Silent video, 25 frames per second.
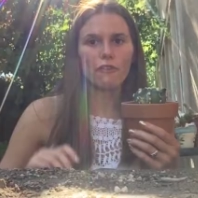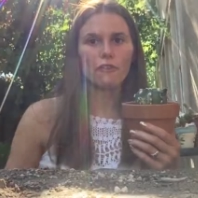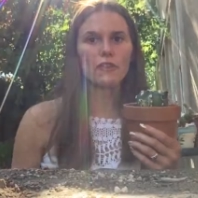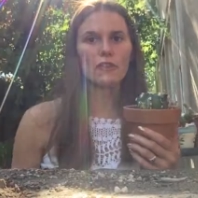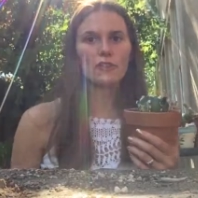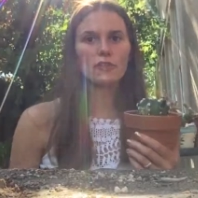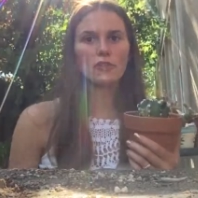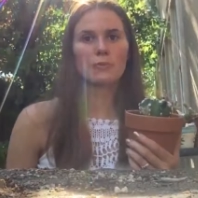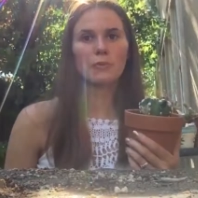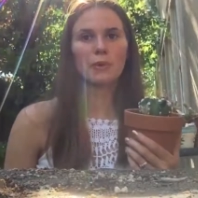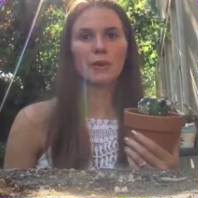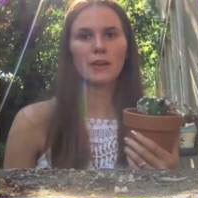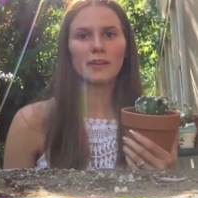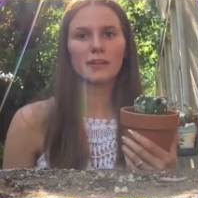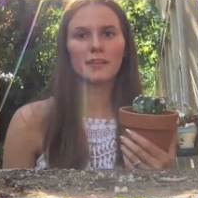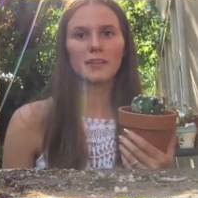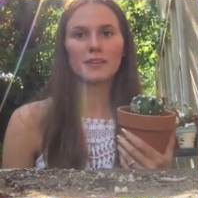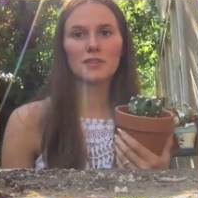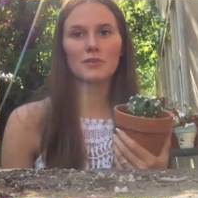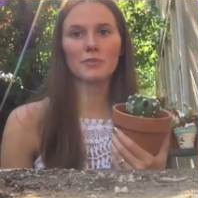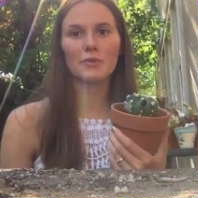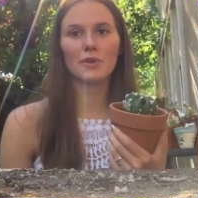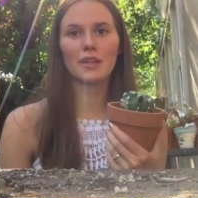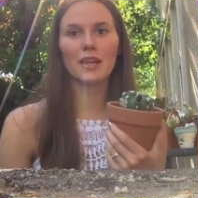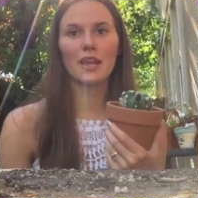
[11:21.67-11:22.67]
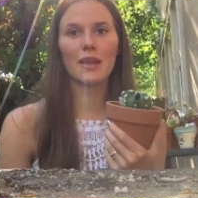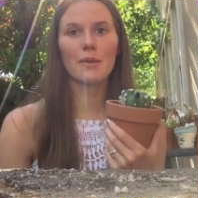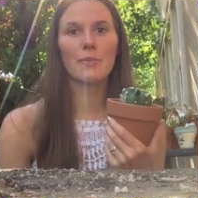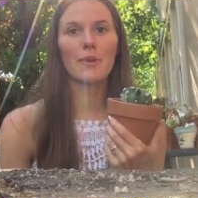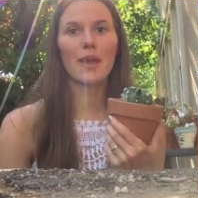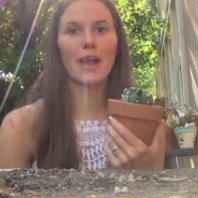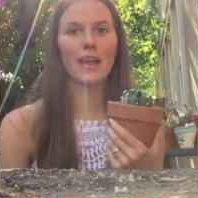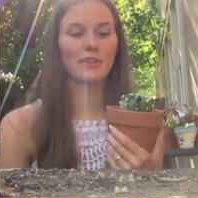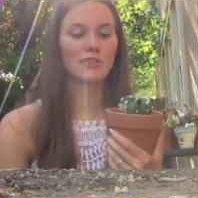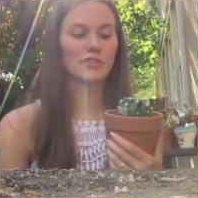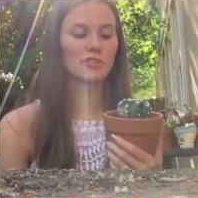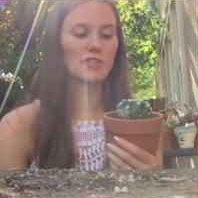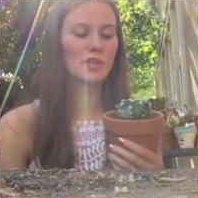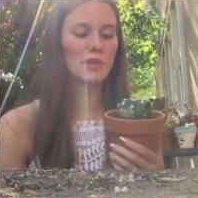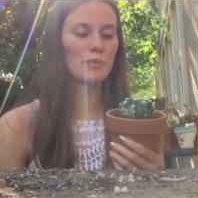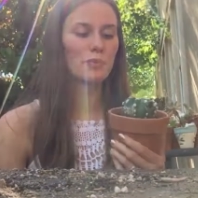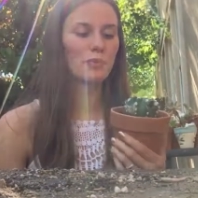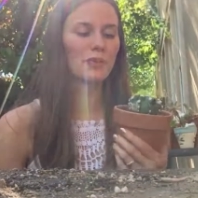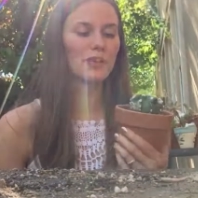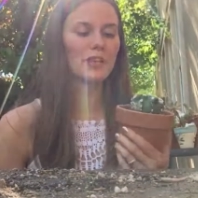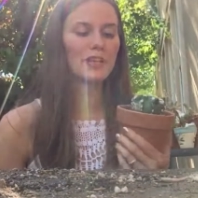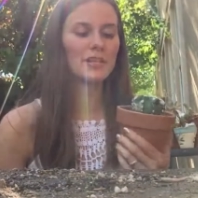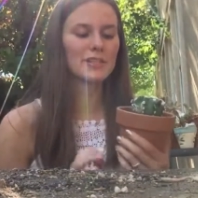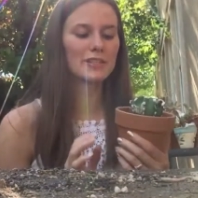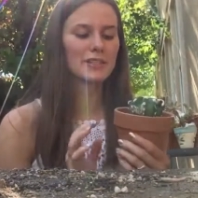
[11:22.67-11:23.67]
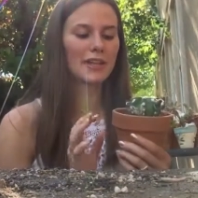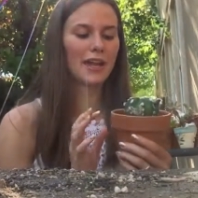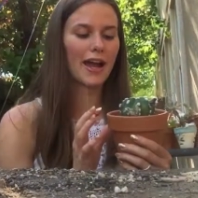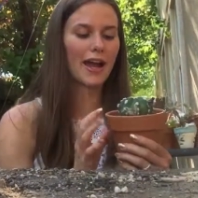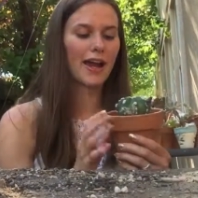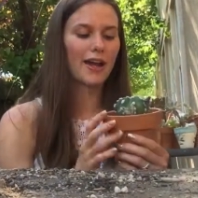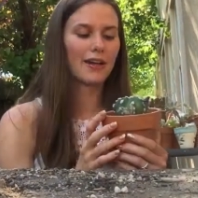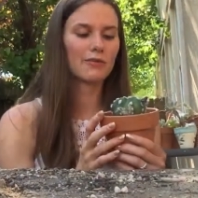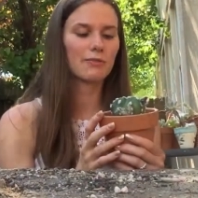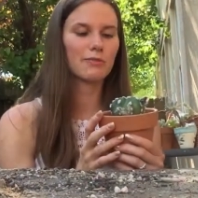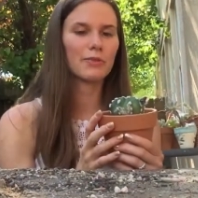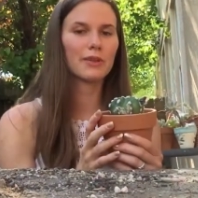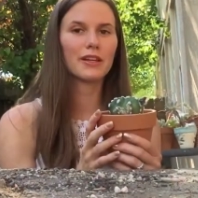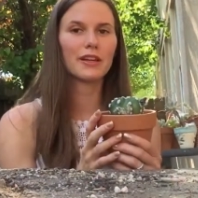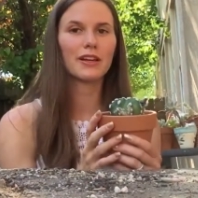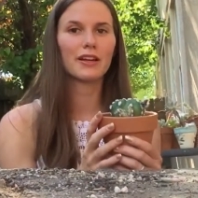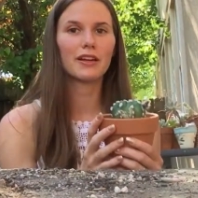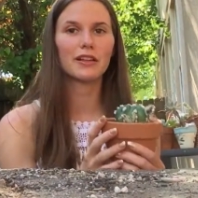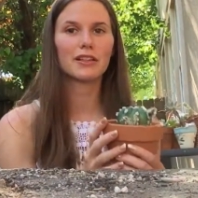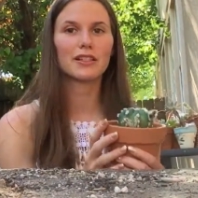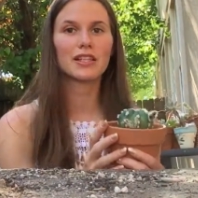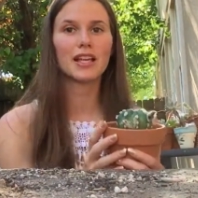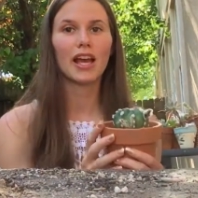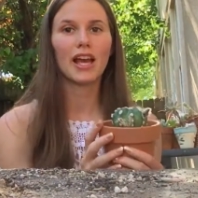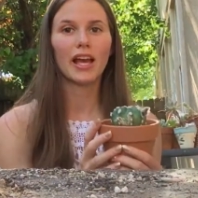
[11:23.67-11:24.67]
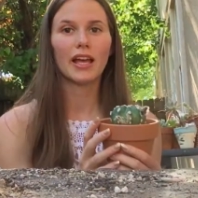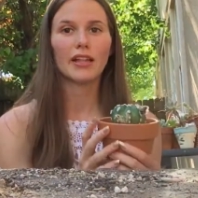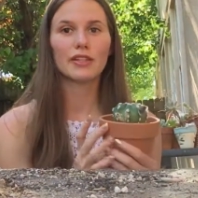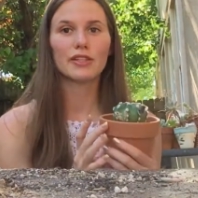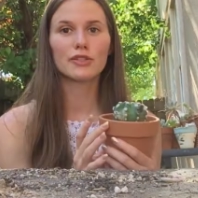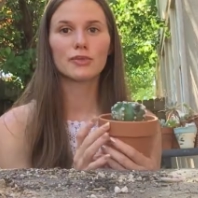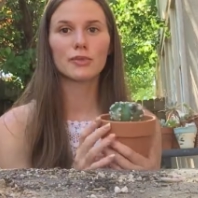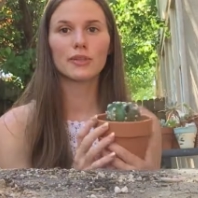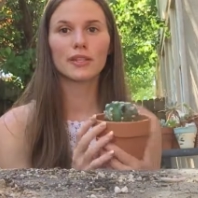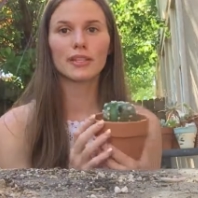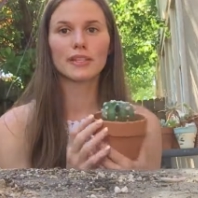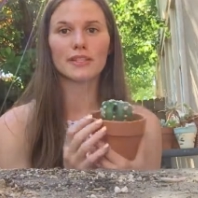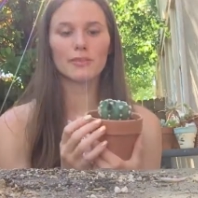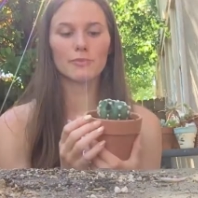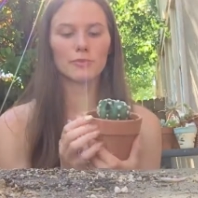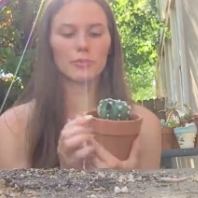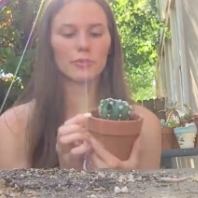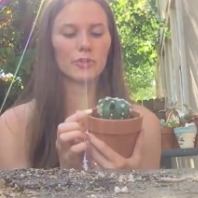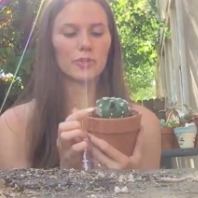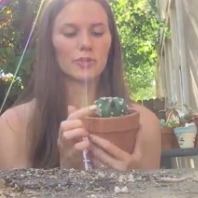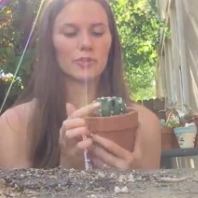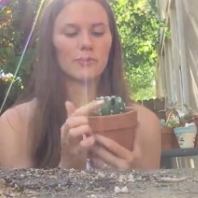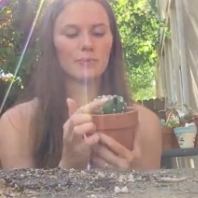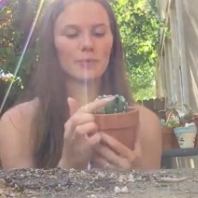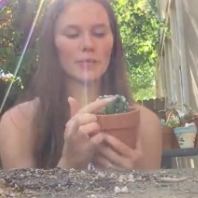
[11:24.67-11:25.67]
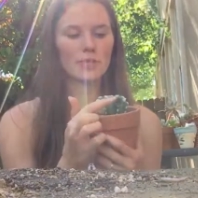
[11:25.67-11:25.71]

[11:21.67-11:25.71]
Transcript: Finished repotting this one, and I'm actually pretty sad because this one isn't bloom.